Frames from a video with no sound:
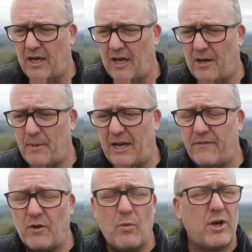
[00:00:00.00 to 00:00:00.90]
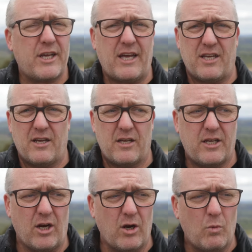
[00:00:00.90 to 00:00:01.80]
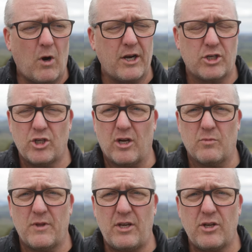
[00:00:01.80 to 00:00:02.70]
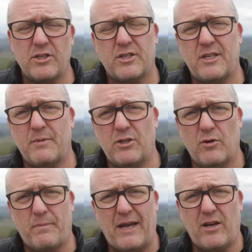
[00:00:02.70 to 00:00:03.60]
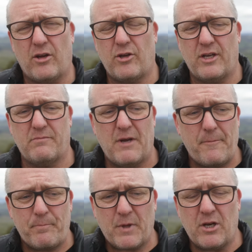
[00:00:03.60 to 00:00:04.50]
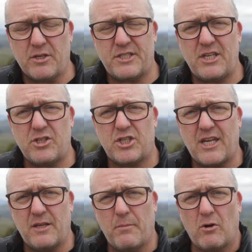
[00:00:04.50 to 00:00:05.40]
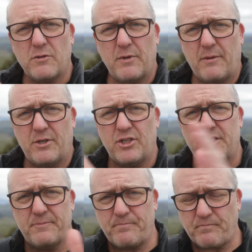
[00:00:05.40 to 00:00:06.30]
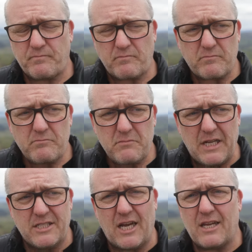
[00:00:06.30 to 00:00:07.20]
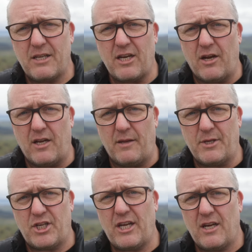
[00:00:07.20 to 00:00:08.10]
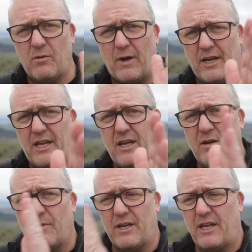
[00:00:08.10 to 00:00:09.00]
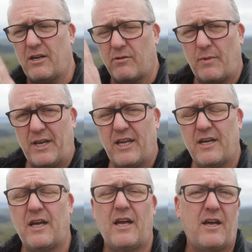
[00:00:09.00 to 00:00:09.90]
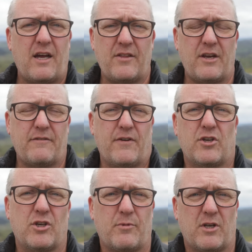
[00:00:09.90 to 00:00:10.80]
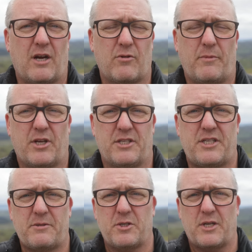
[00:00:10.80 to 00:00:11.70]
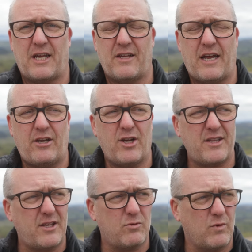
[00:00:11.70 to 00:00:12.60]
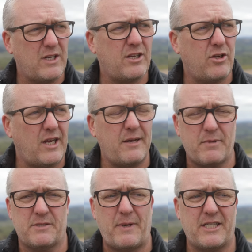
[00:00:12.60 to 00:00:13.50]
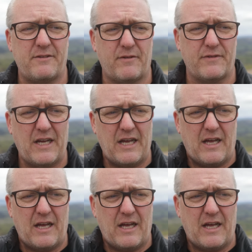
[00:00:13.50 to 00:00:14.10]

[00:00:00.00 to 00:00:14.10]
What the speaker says: And if you want to get, you know, a wider shot, well, then you can just simply do a pano. You can, you know, stitch together multiple images, take, you know, an image here, one here, and one here, and then in Photoshop or Lightroom, you can stitch them together, and you get this really unique perspective of,